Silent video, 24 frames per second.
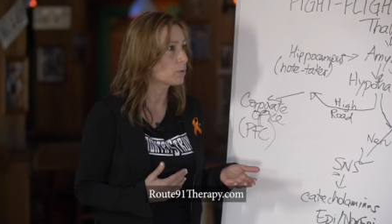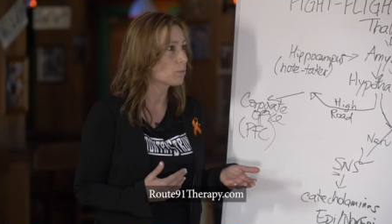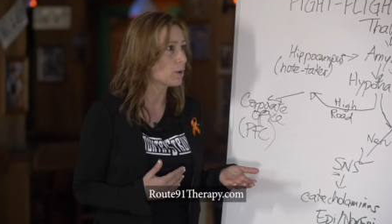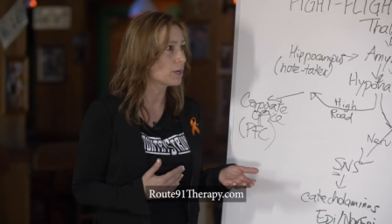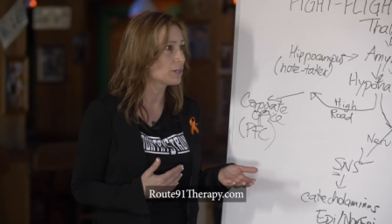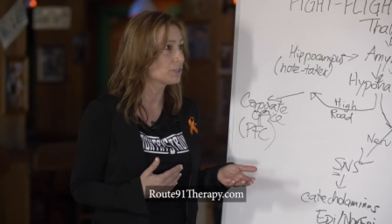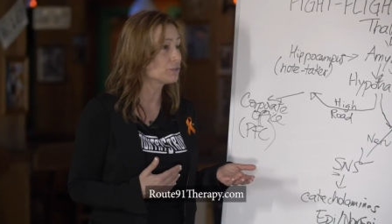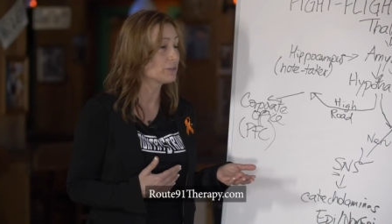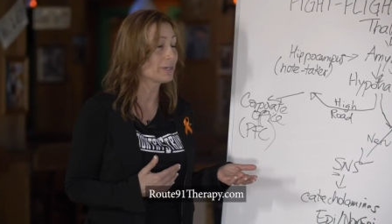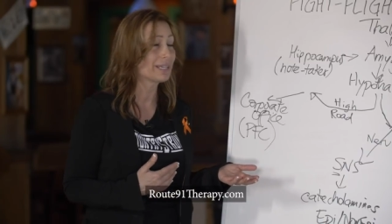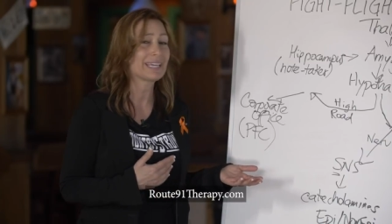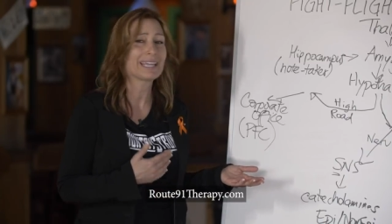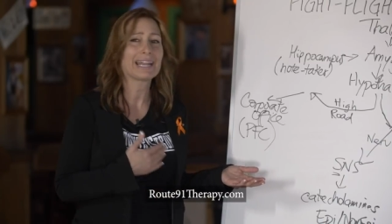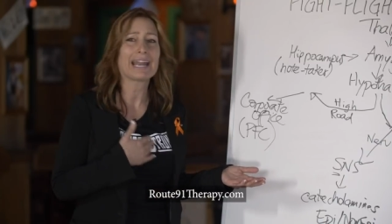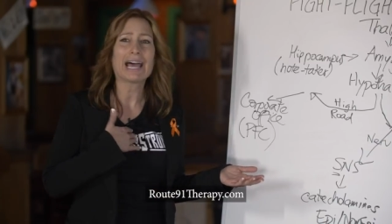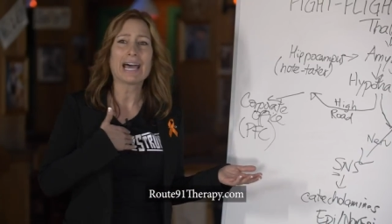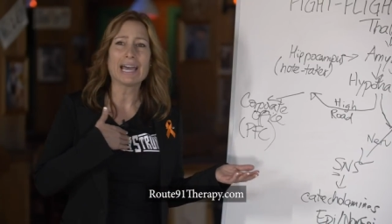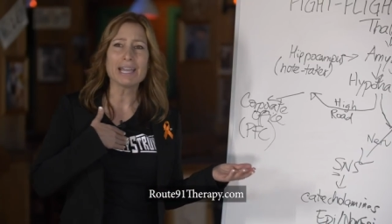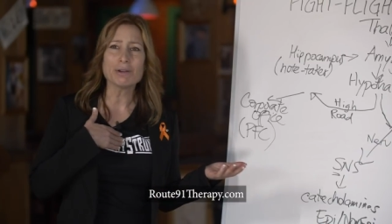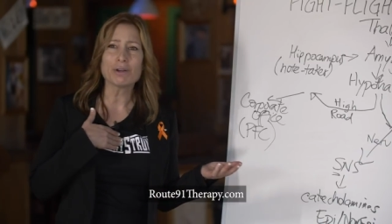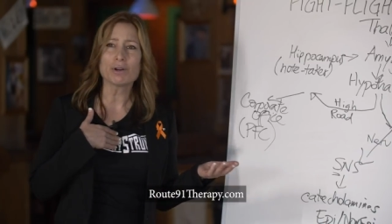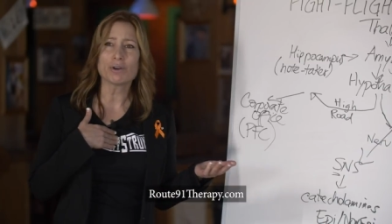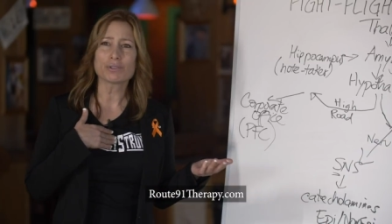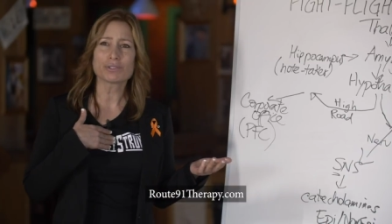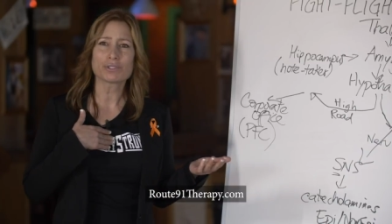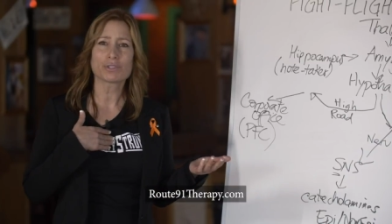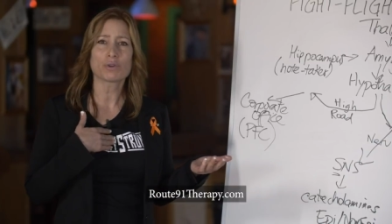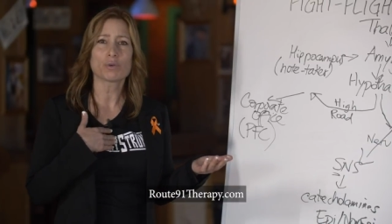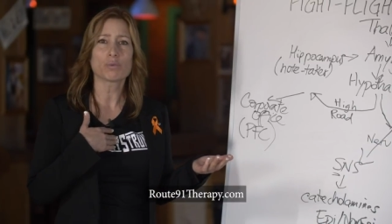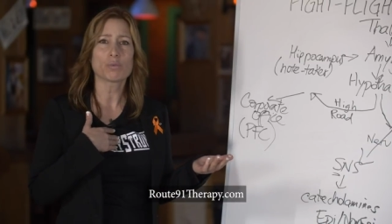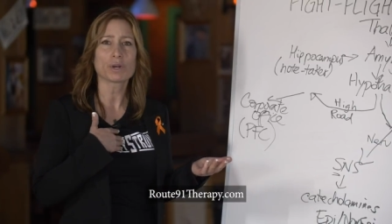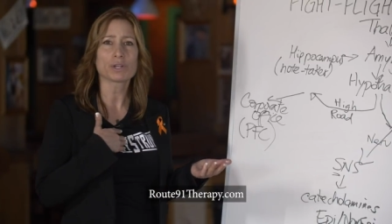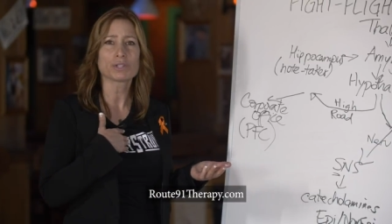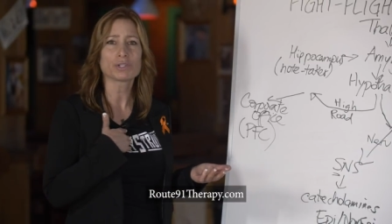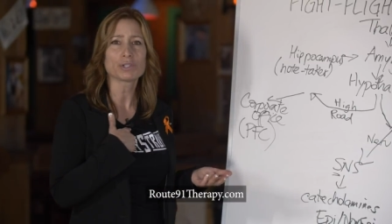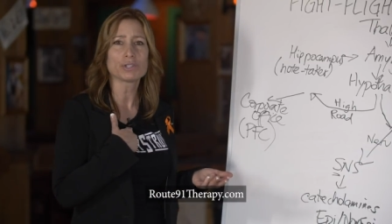were wondering, and I
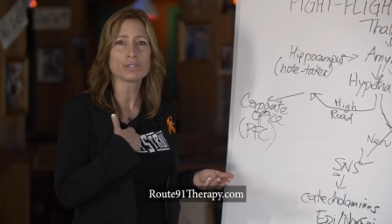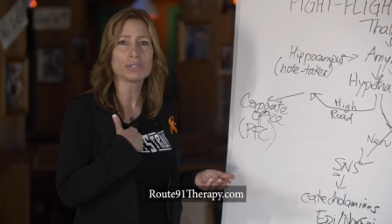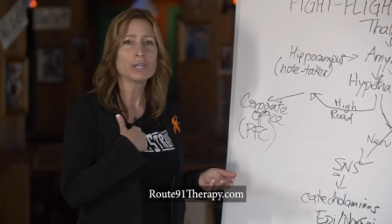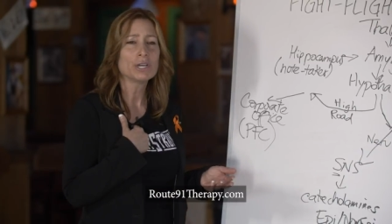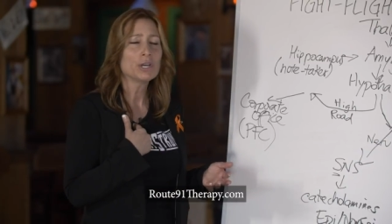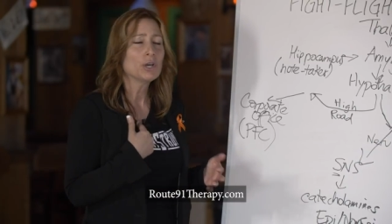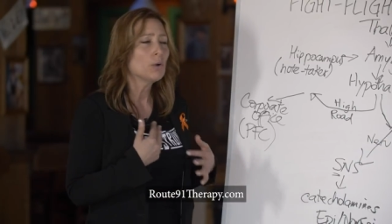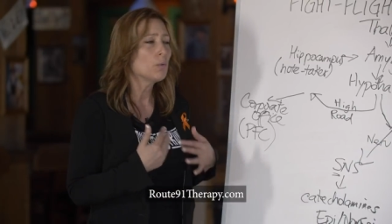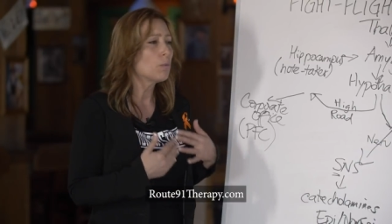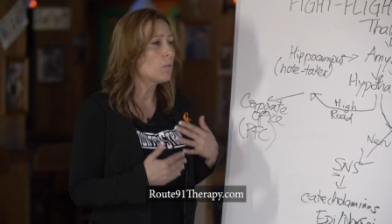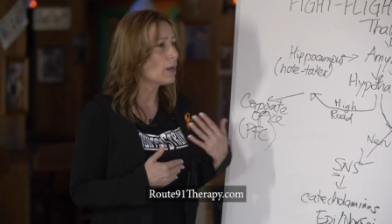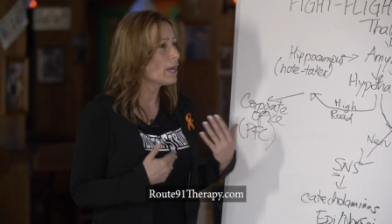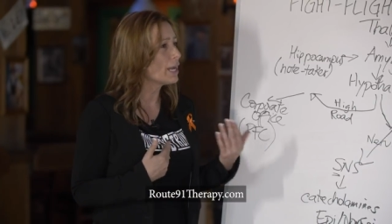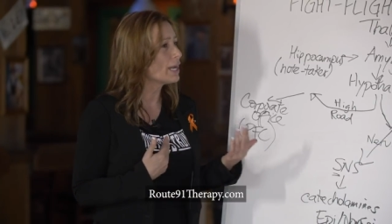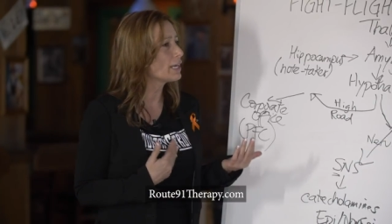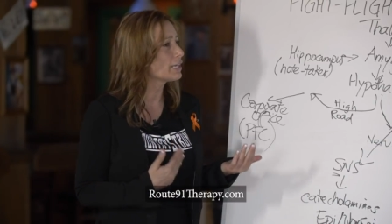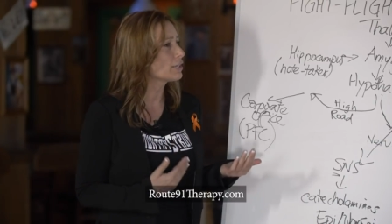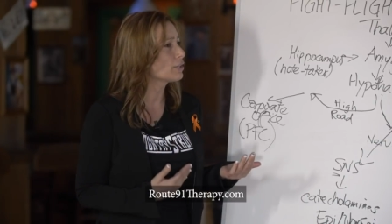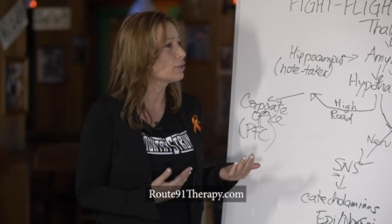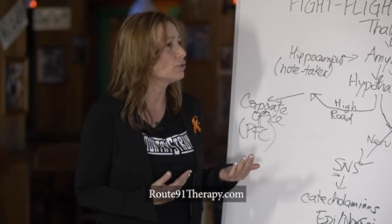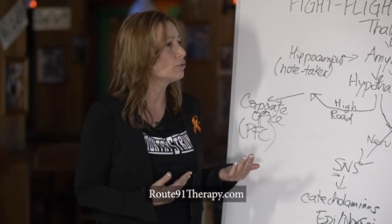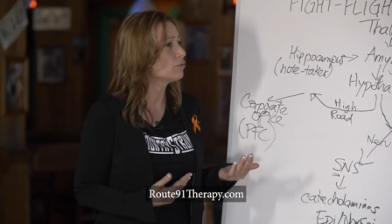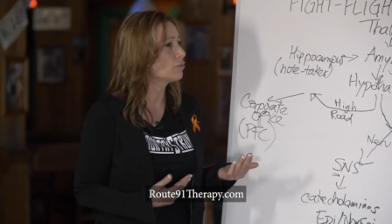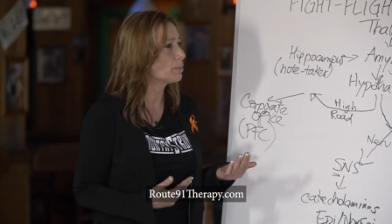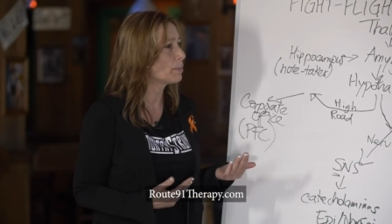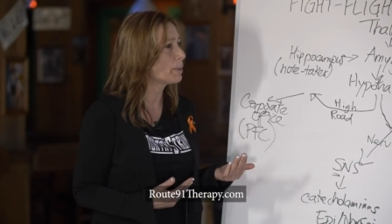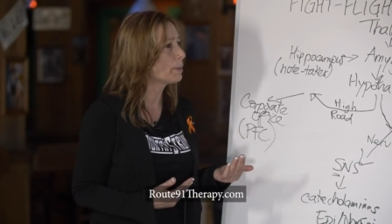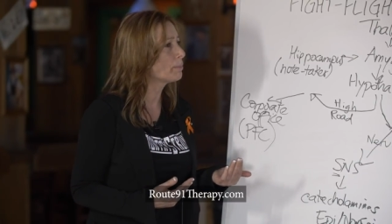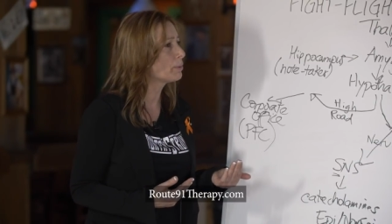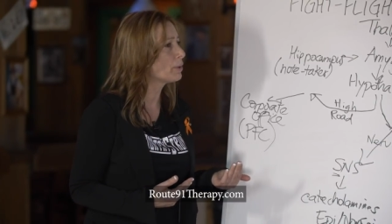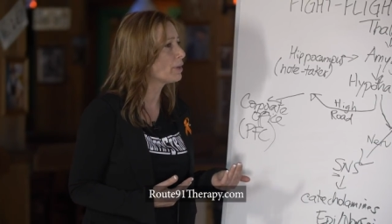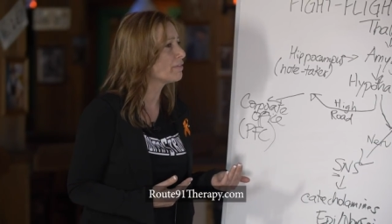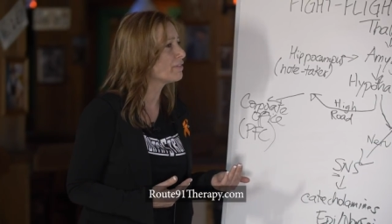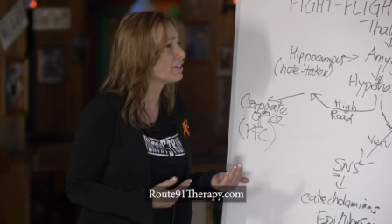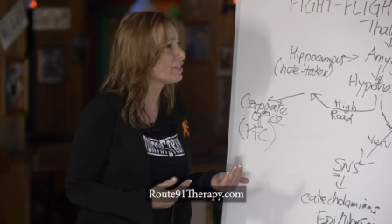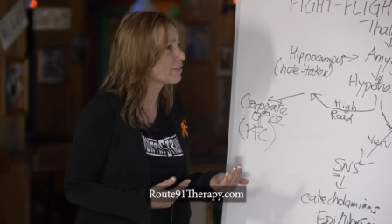also wondered why I couldn't
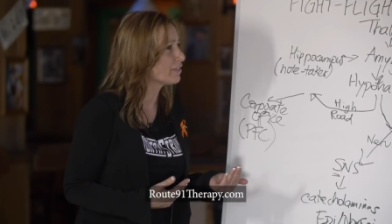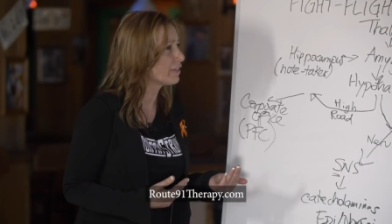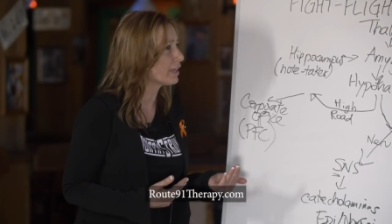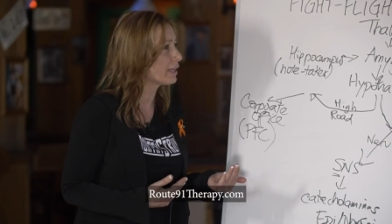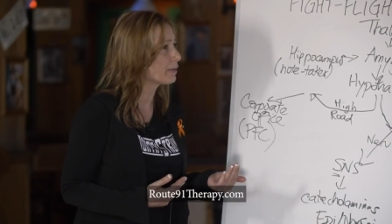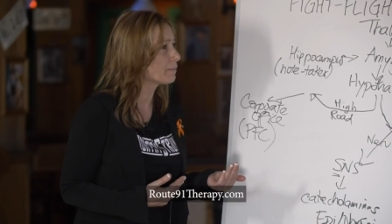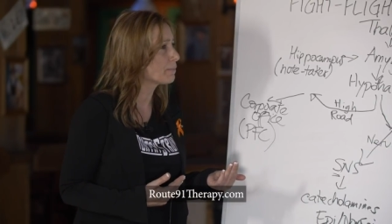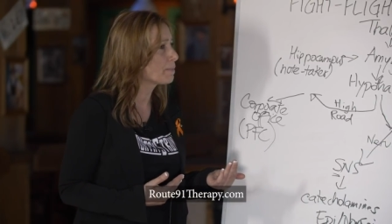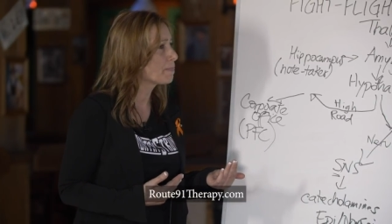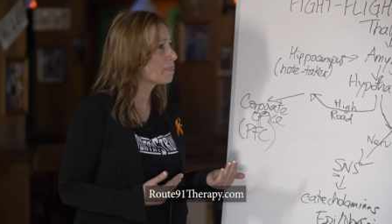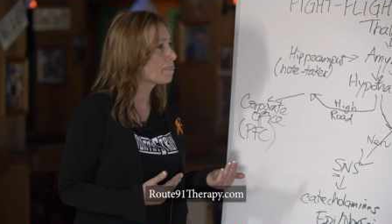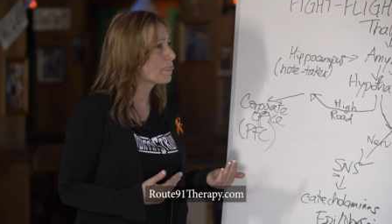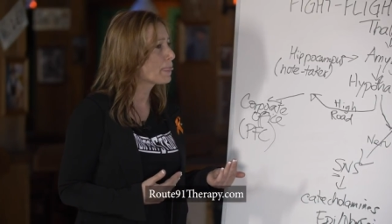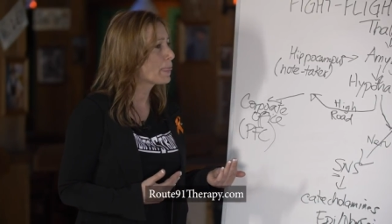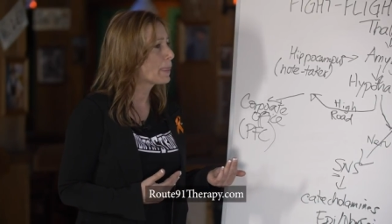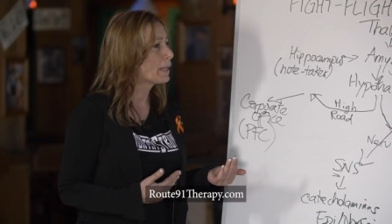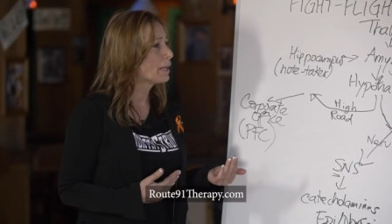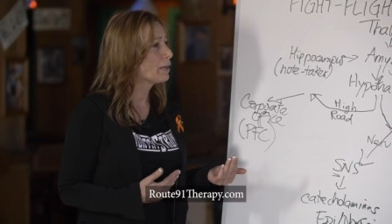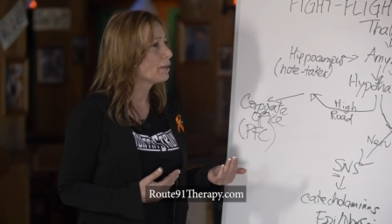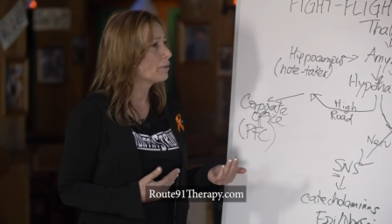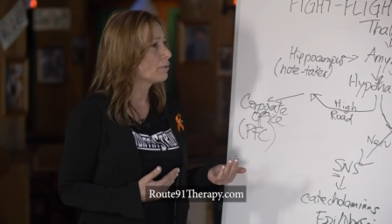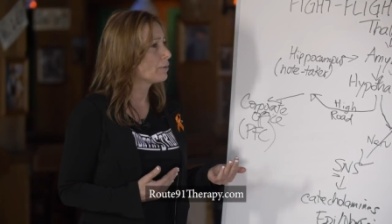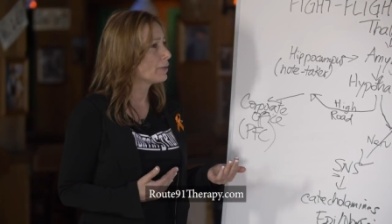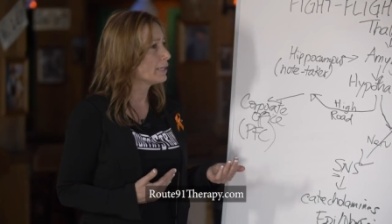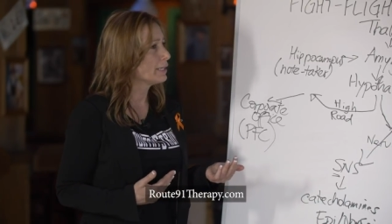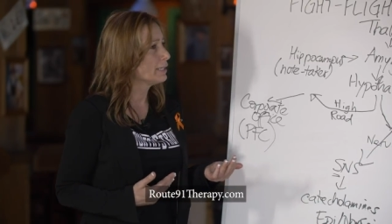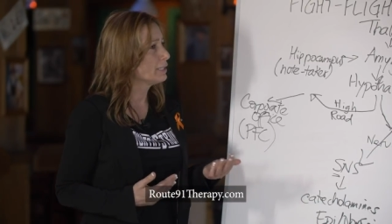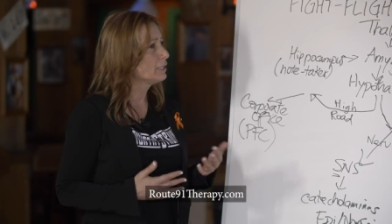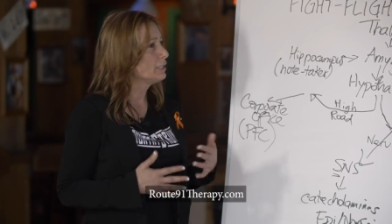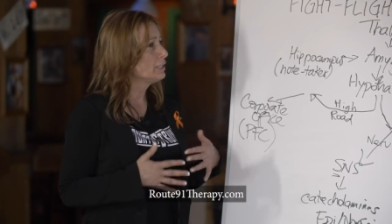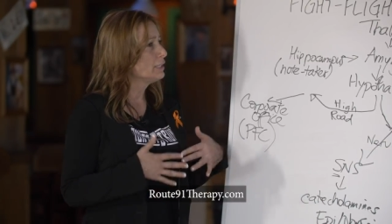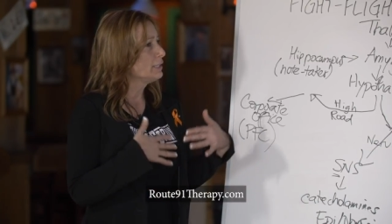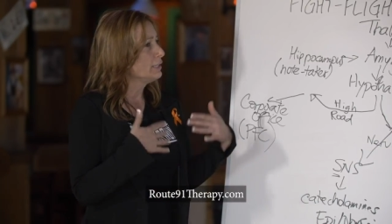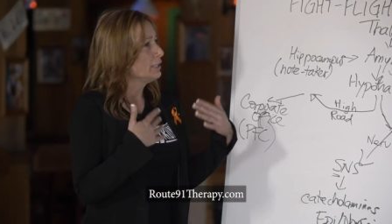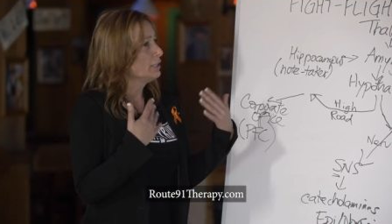remember everything, right? right?